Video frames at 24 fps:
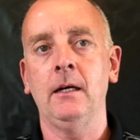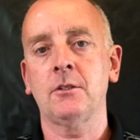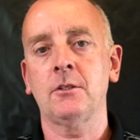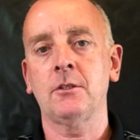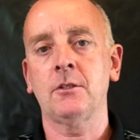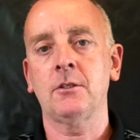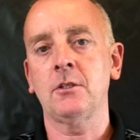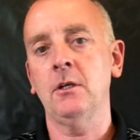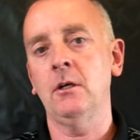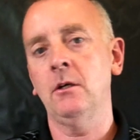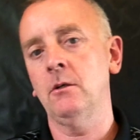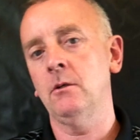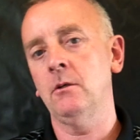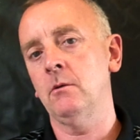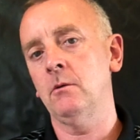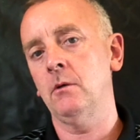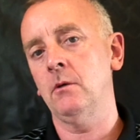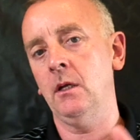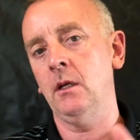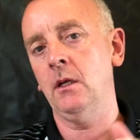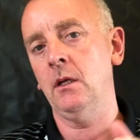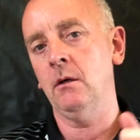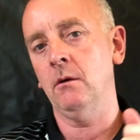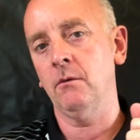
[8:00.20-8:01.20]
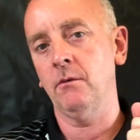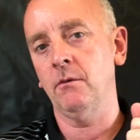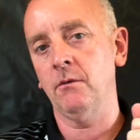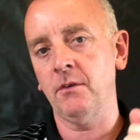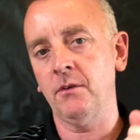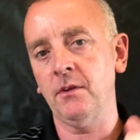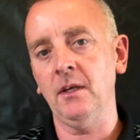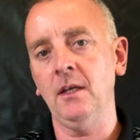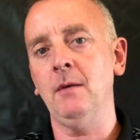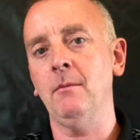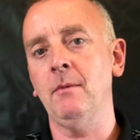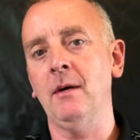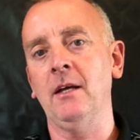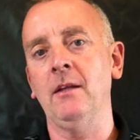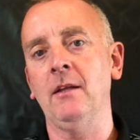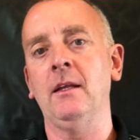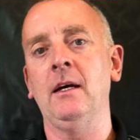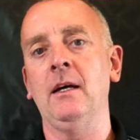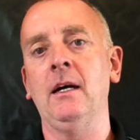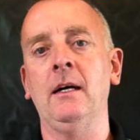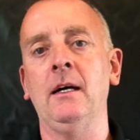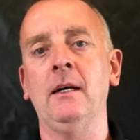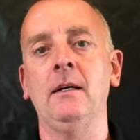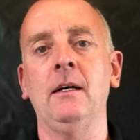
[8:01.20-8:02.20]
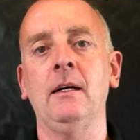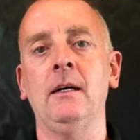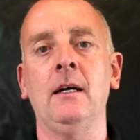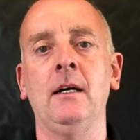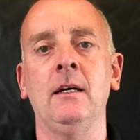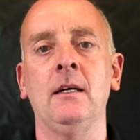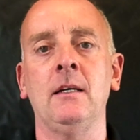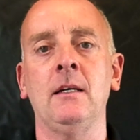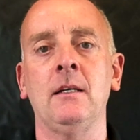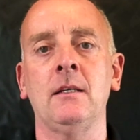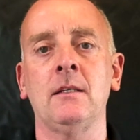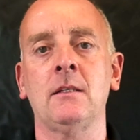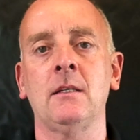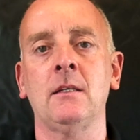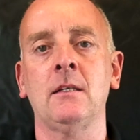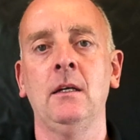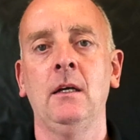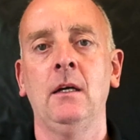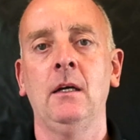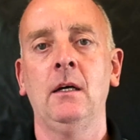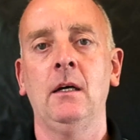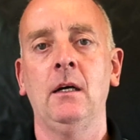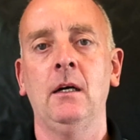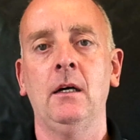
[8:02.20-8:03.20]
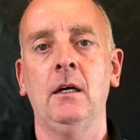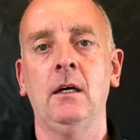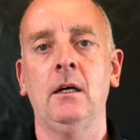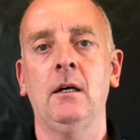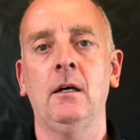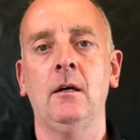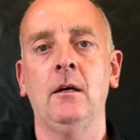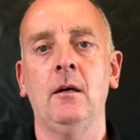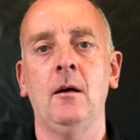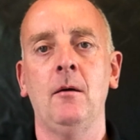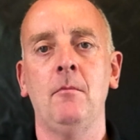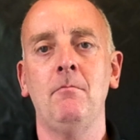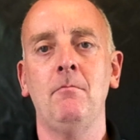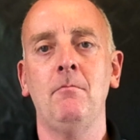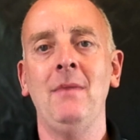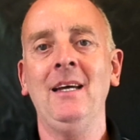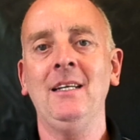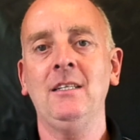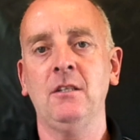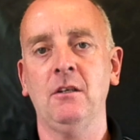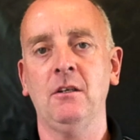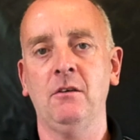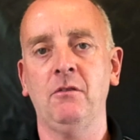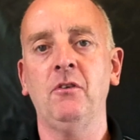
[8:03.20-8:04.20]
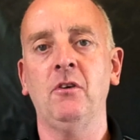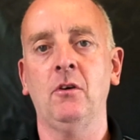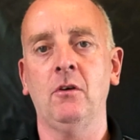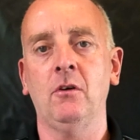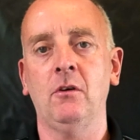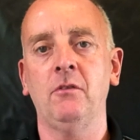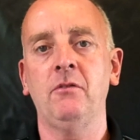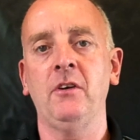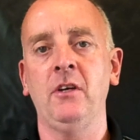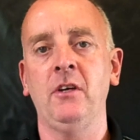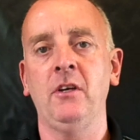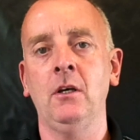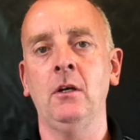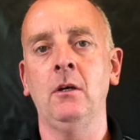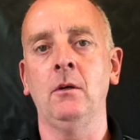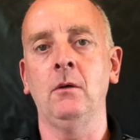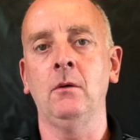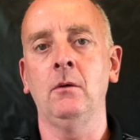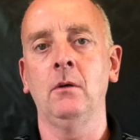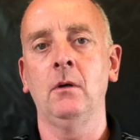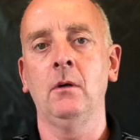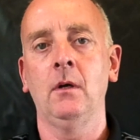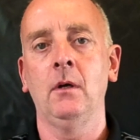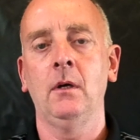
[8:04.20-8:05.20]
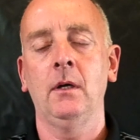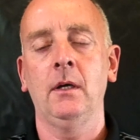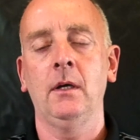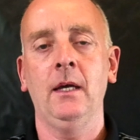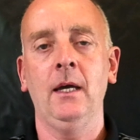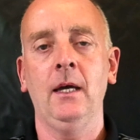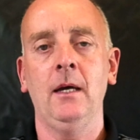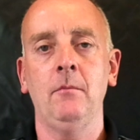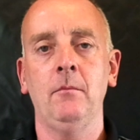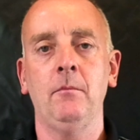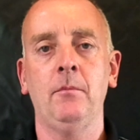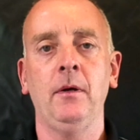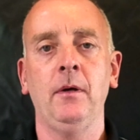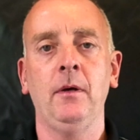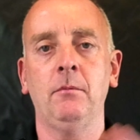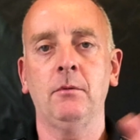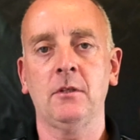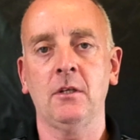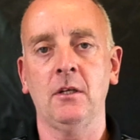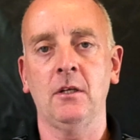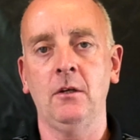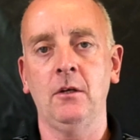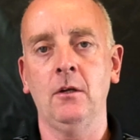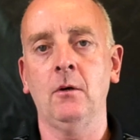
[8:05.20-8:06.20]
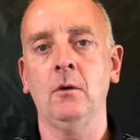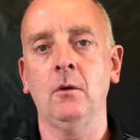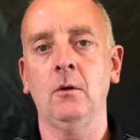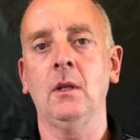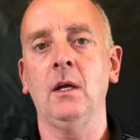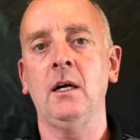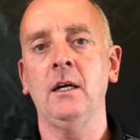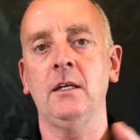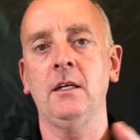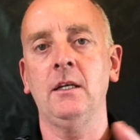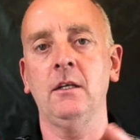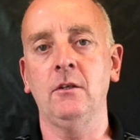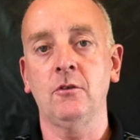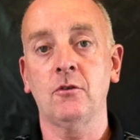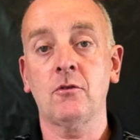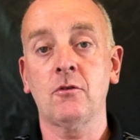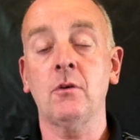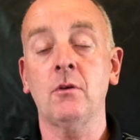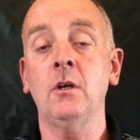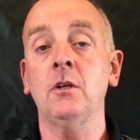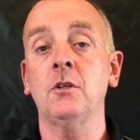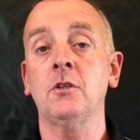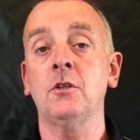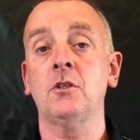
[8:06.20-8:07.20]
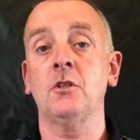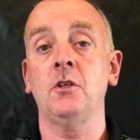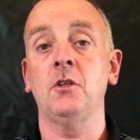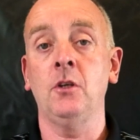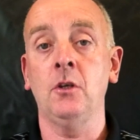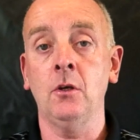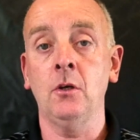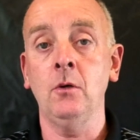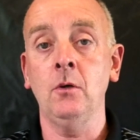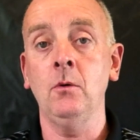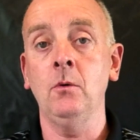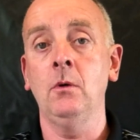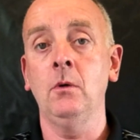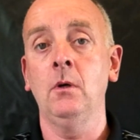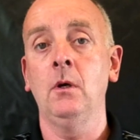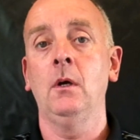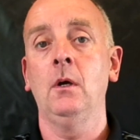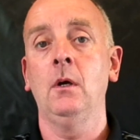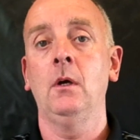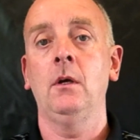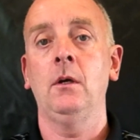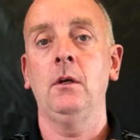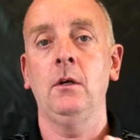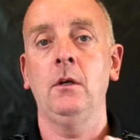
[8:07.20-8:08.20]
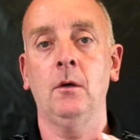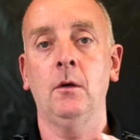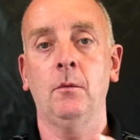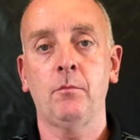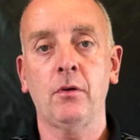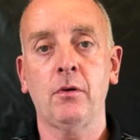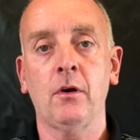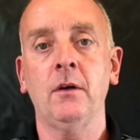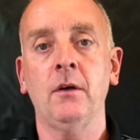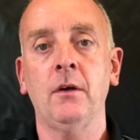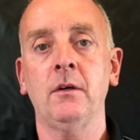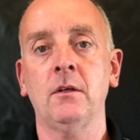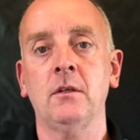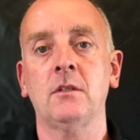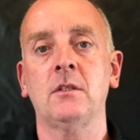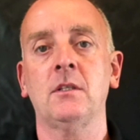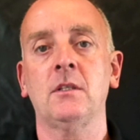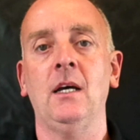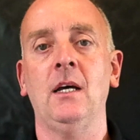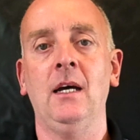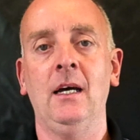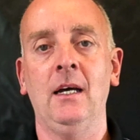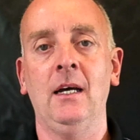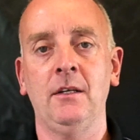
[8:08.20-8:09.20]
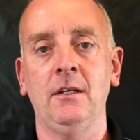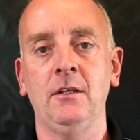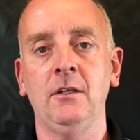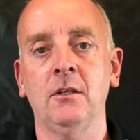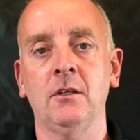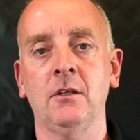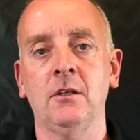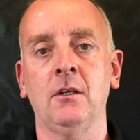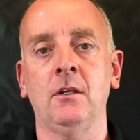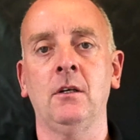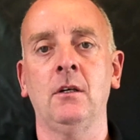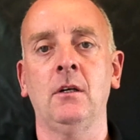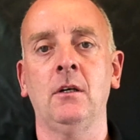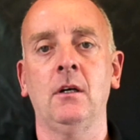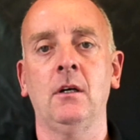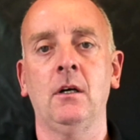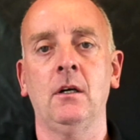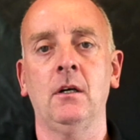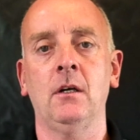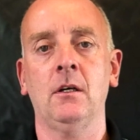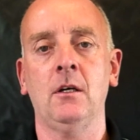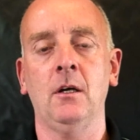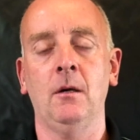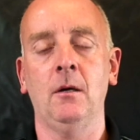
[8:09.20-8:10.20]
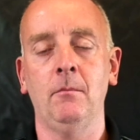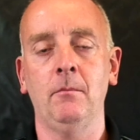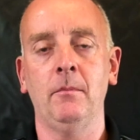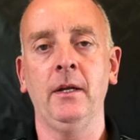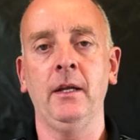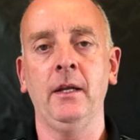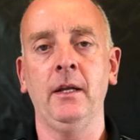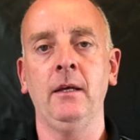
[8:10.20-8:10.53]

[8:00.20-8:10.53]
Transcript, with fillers: and so, you know, think about that as uh, a metaphor for you. Getting people to know, like, and trust you, your products, and your company.